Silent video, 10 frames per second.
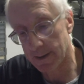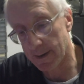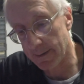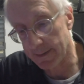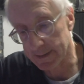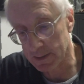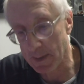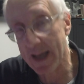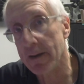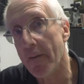a
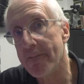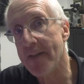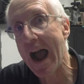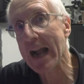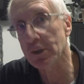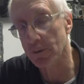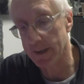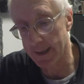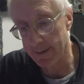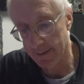spent
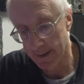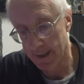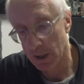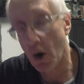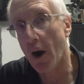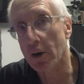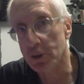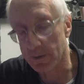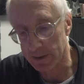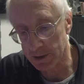factory
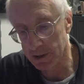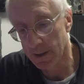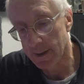cartridge